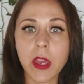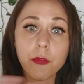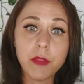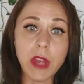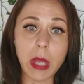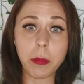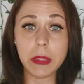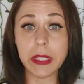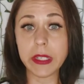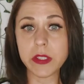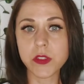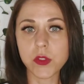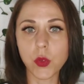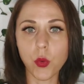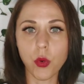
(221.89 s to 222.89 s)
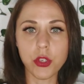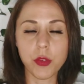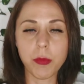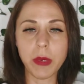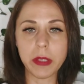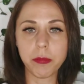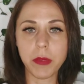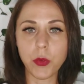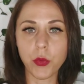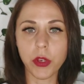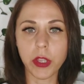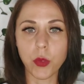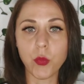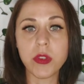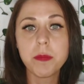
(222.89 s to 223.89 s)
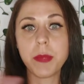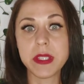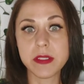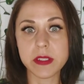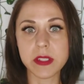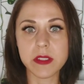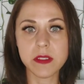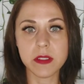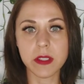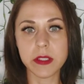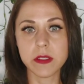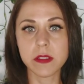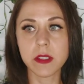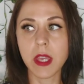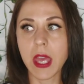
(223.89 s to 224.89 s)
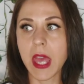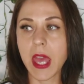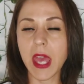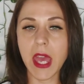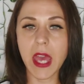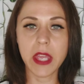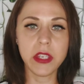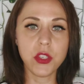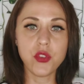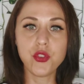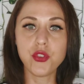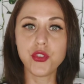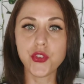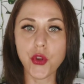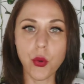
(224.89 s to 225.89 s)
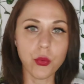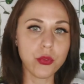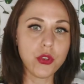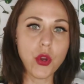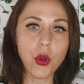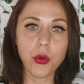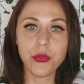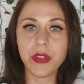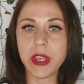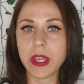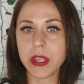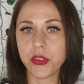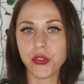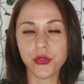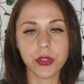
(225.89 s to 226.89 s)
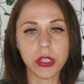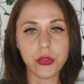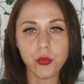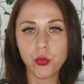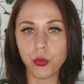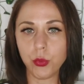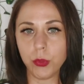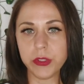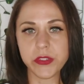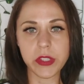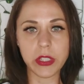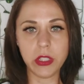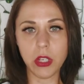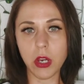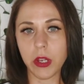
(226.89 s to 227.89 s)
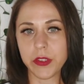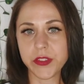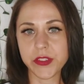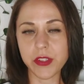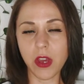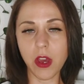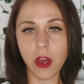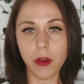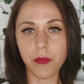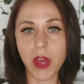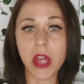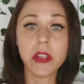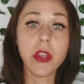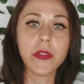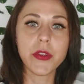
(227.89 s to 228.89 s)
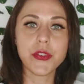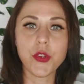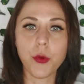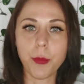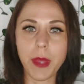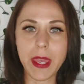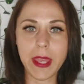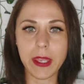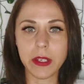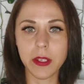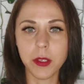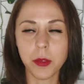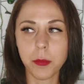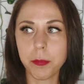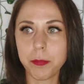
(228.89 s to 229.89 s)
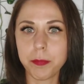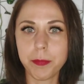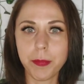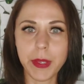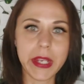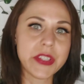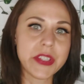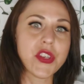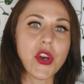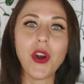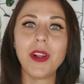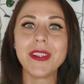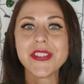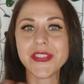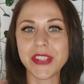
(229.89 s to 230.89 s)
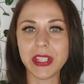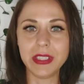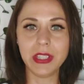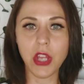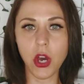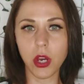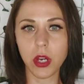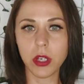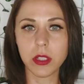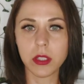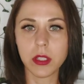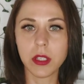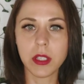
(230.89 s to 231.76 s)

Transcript: families, or you might be working with businesses, and you don't know the intricate rules and laws of another domain. But it's all still law.